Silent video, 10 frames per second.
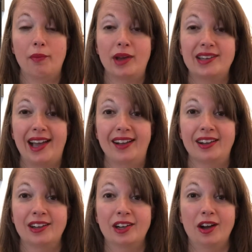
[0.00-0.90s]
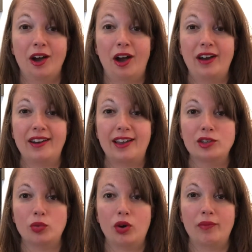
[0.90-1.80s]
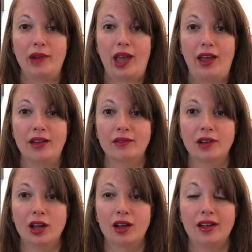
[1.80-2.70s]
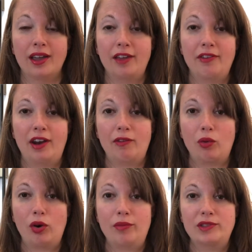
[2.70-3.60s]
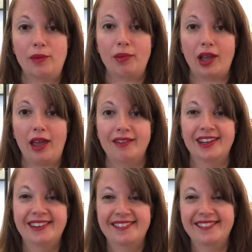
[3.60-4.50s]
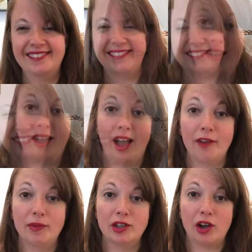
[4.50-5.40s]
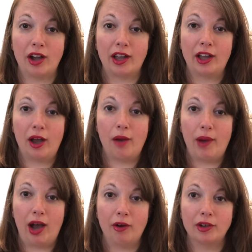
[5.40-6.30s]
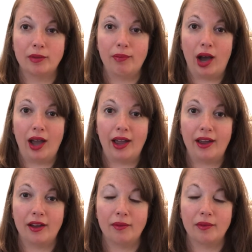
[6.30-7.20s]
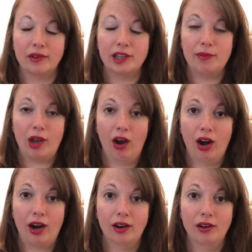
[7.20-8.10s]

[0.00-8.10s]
my deck on a nice warm day, if it ever warms up again. I've been talking about my TBR